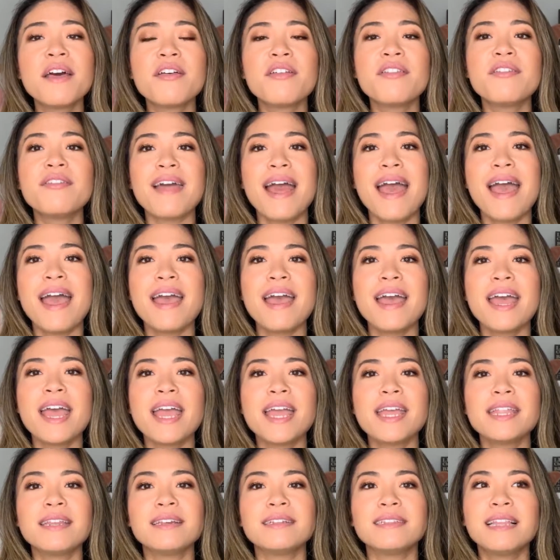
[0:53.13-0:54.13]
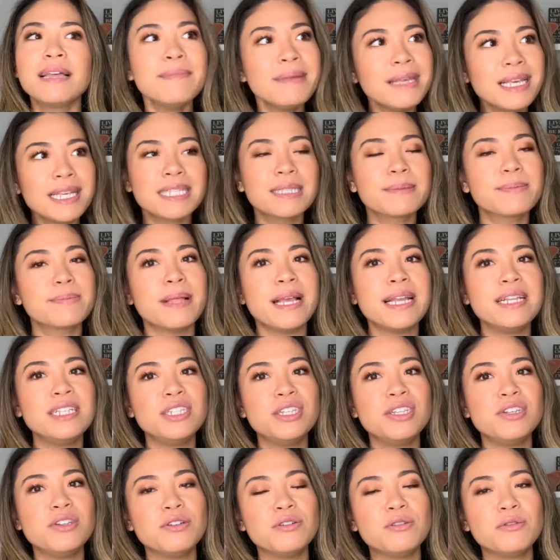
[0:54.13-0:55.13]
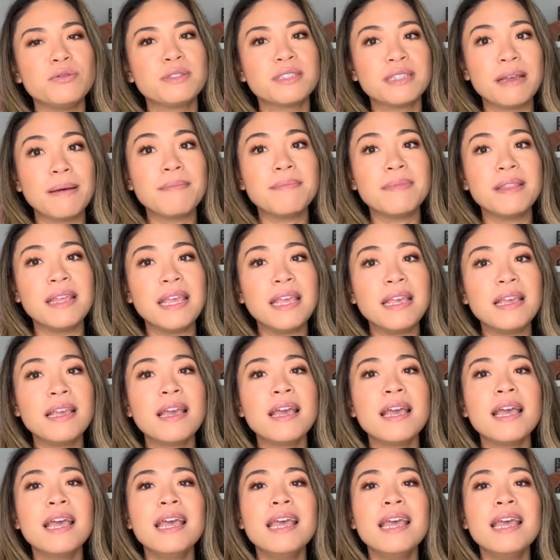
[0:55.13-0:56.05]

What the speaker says: then let me explain to you something.